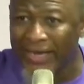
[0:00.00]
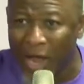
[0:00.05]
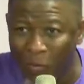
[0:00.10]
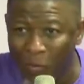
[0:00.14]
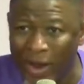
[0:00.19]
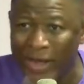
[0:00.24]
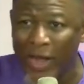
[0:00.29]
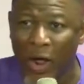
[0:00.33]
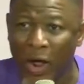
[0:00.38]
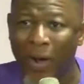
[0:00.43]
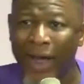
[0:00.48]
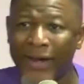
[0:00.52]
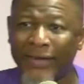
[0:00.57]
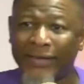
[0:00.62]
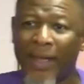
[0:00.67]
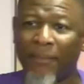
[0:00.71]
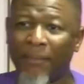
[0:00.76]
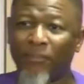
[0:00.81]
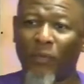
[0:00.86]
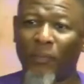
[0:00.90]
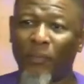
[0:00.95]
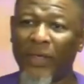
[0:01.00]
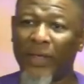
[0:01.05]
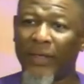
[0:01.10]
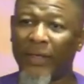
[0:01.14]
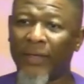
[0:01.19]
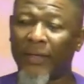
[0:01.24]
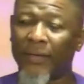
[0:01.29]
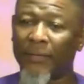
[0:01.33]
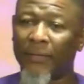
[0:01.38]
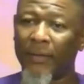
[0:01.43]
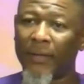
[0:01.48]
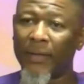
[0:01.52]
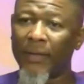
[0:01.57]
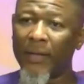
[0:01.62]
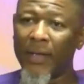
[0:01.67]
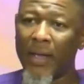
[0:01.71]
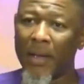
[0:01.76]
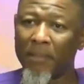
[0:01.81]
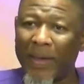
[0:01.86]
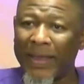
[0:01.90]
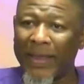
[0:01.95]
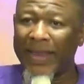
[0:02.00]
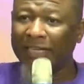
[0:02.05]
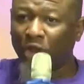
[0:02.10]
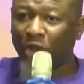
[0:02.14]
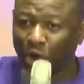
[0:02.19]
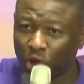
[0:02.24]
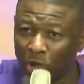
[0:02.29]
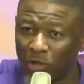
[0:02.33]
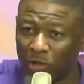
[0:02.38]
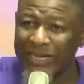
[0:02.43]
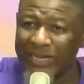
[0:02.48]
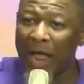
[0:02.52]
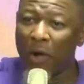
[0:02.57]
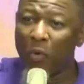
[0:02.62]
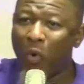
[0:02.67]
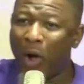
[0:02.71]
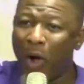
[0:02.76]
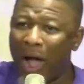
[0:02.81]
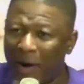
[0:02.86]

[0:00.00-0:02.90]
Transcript: the way they want them to be. But the children who